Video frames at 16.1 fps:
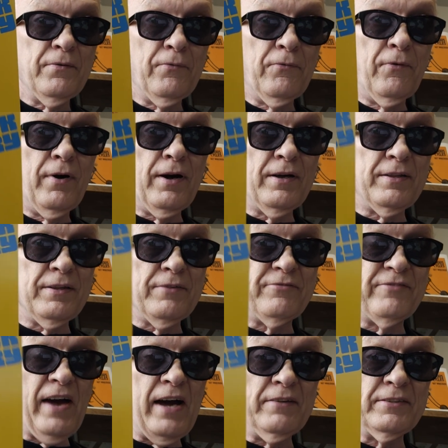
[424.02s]
One of the
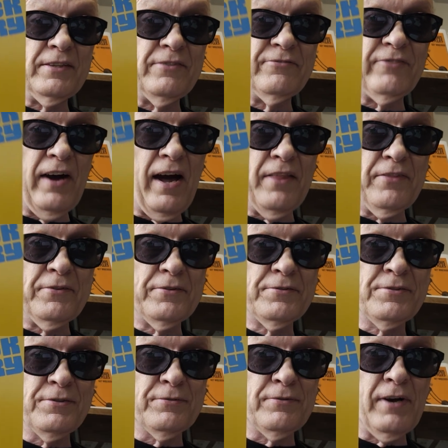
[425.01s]
founding
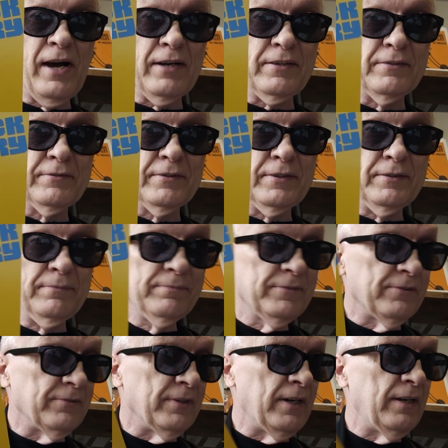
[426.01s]
fathers of rock and roll,
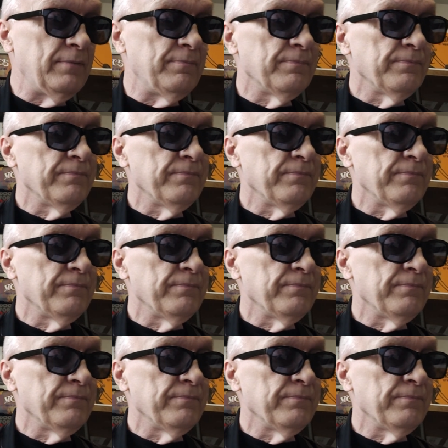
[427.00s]
right?